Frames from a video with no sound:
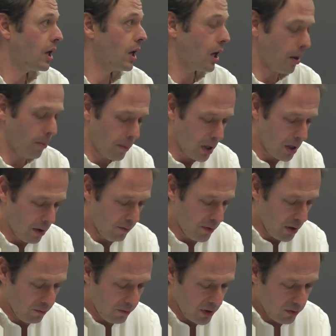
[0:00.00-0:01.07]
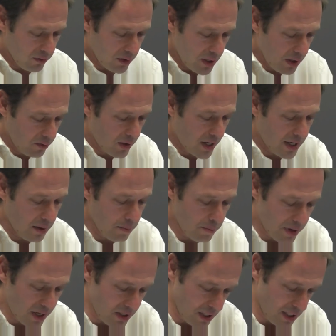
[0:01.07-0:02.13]
That this is an
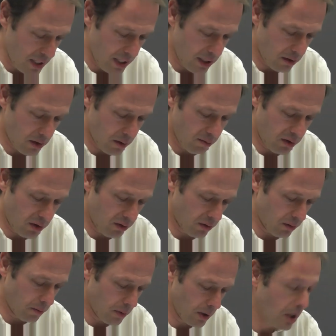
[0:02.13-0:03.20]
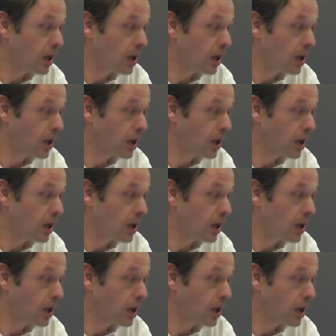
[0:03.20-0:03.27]
embedded neoliberalism